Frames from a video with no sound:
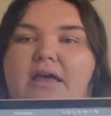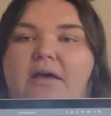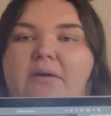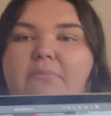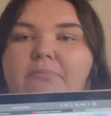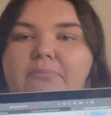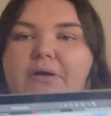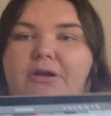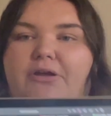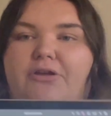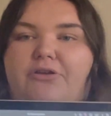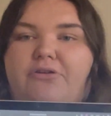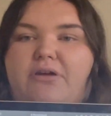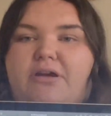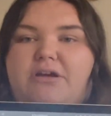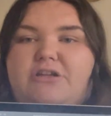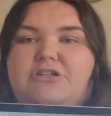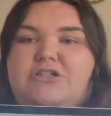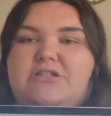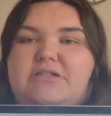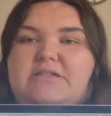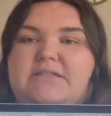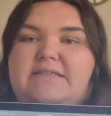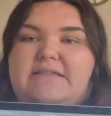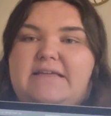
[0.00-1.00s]
But you can
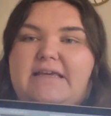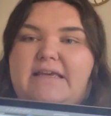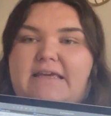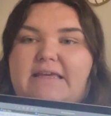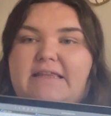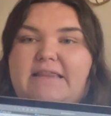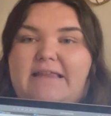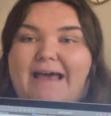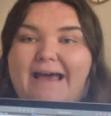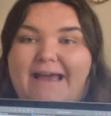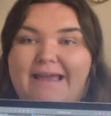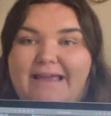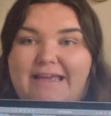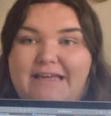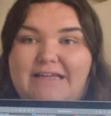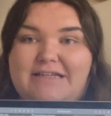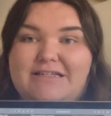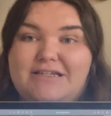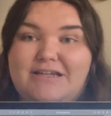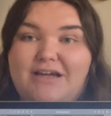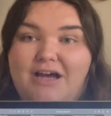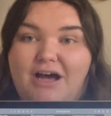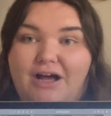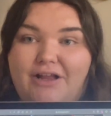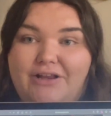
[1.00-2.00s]
just see that
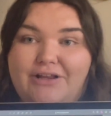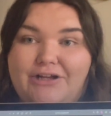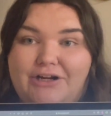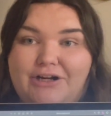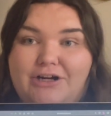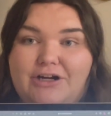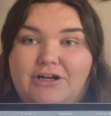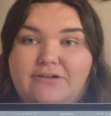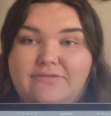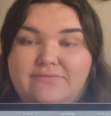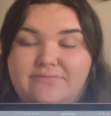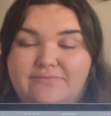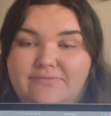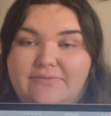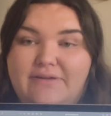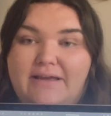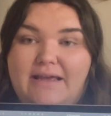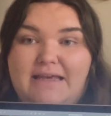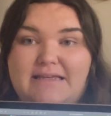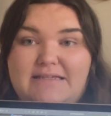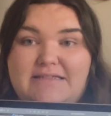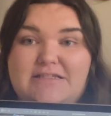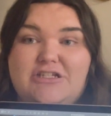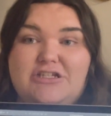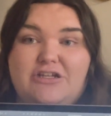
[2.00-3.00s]
each color
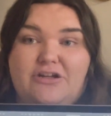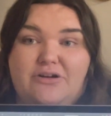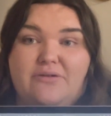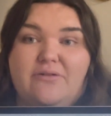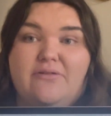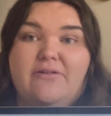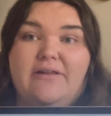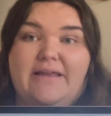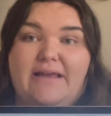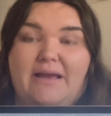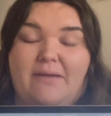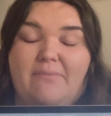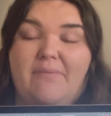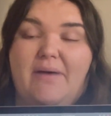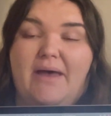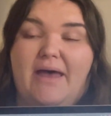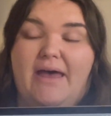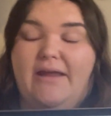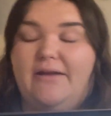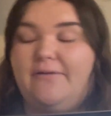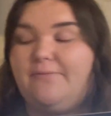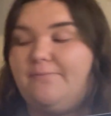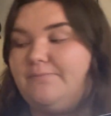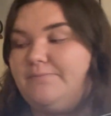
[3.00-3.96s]
is generally a bed.